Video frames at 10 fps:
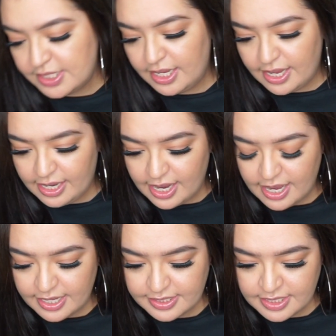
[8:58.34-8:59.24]
thing I
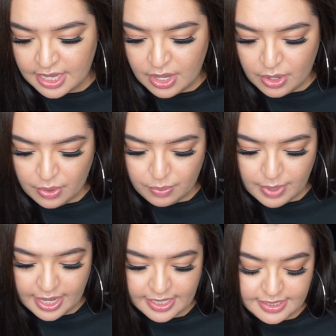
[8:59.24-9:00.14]
got
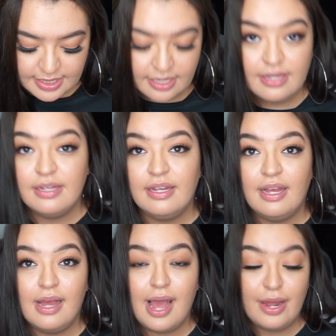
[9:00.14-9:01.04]
was,
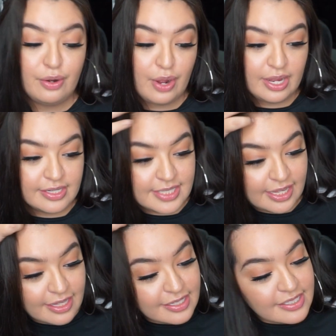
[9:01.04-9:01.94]
I don't know how to say
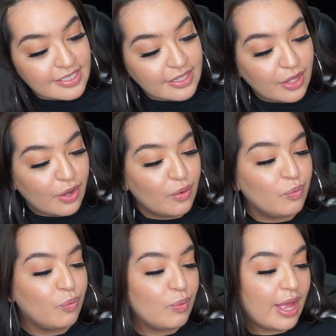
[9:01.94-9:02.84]
this, the
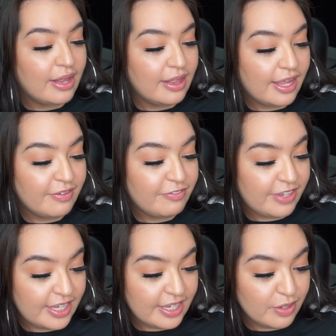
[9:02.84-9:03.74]

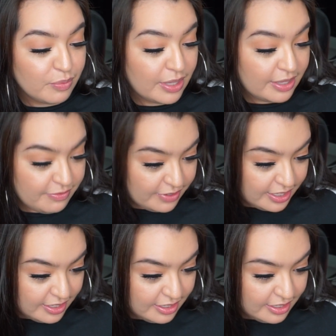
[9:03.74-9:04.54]
Relevee, Relevee,